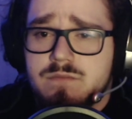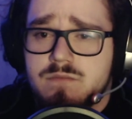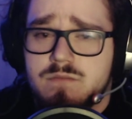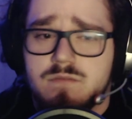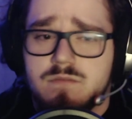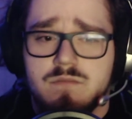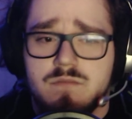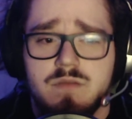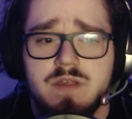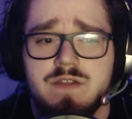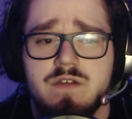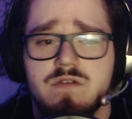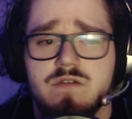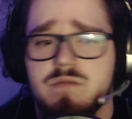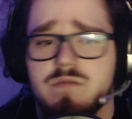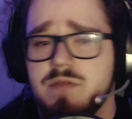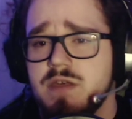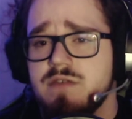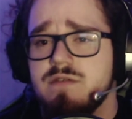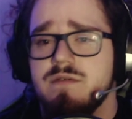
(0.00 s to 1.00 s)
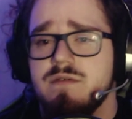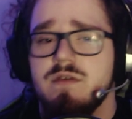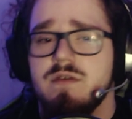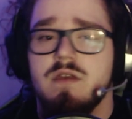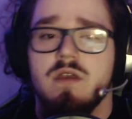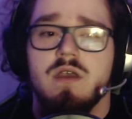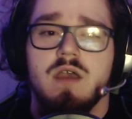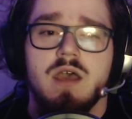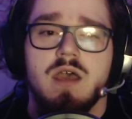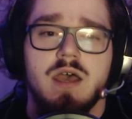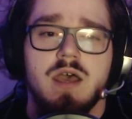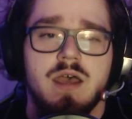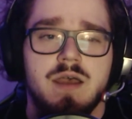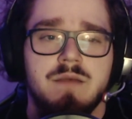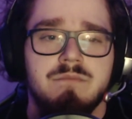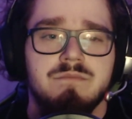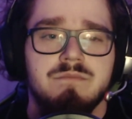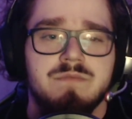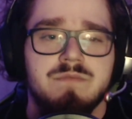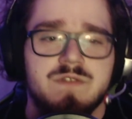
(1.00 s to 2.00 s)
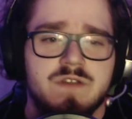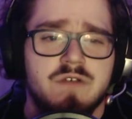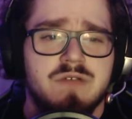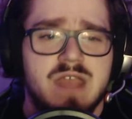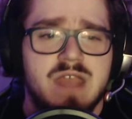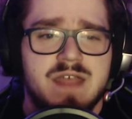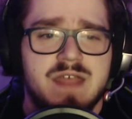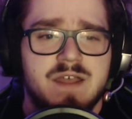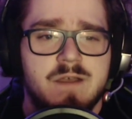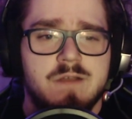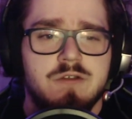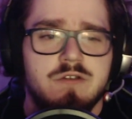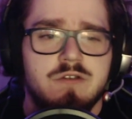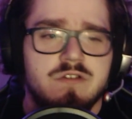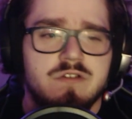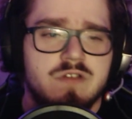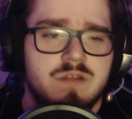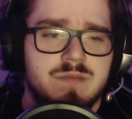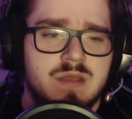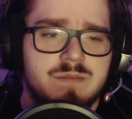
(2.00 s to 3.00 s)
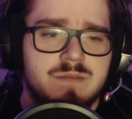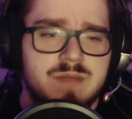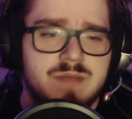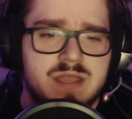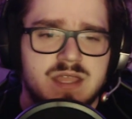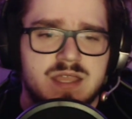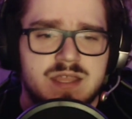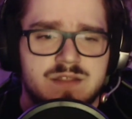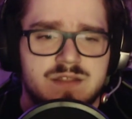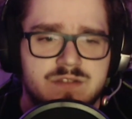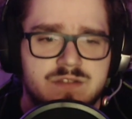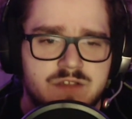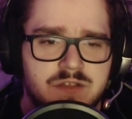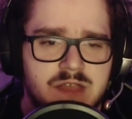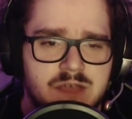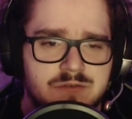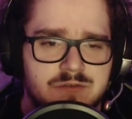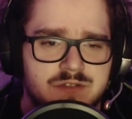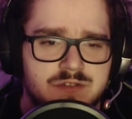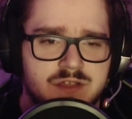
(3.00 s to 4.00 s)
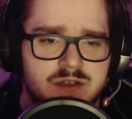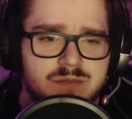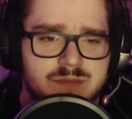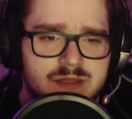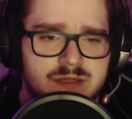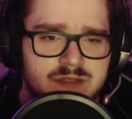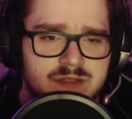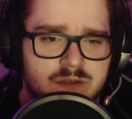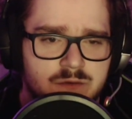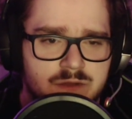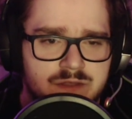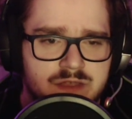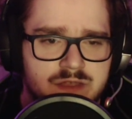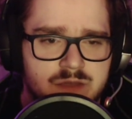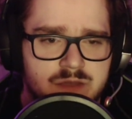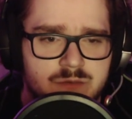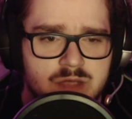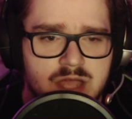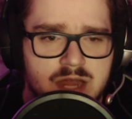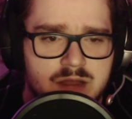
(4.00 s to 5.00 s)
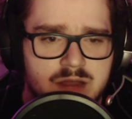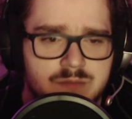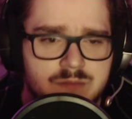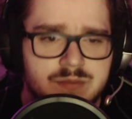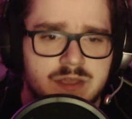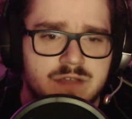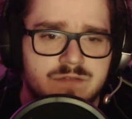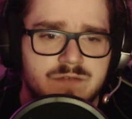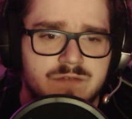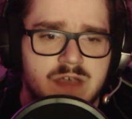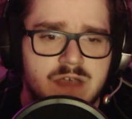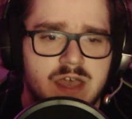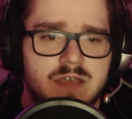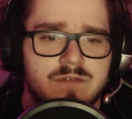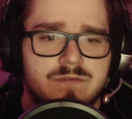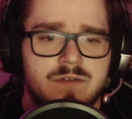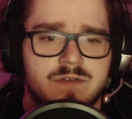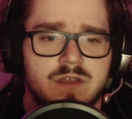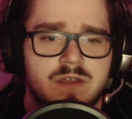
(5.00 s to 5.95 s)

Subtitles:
PlayStation Plus. So yeah, I knew it was going to be a biggie, and so that was going to be the only thing we got on PS5.